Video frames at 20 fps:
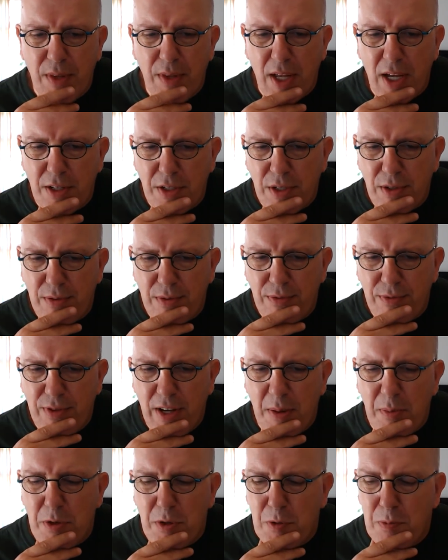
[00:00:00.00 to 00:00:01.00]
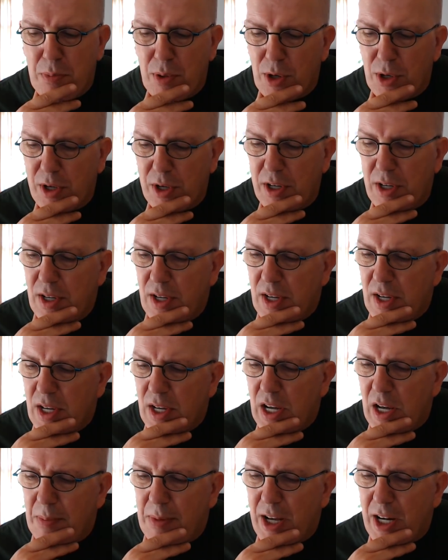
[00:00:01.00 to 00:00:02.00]
That's a famous book
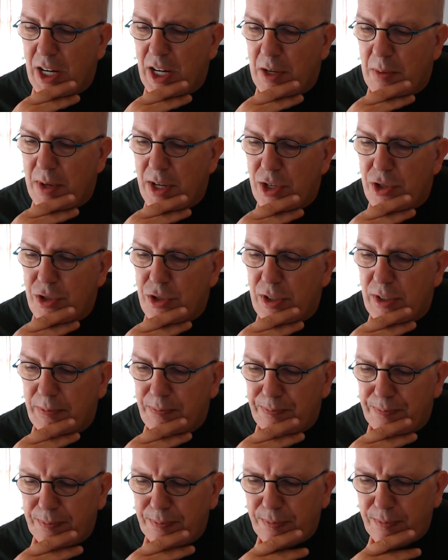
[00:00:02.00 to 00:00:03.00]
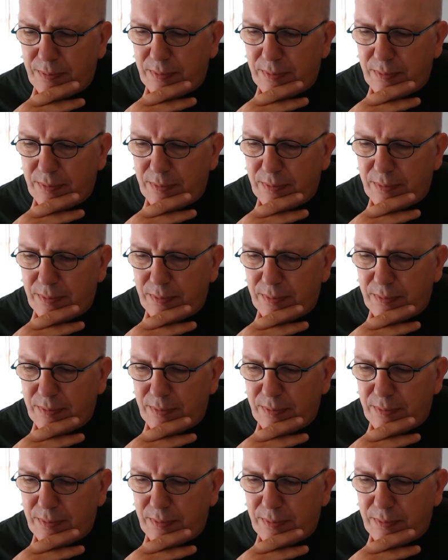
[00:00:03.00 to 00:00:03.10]
about animation.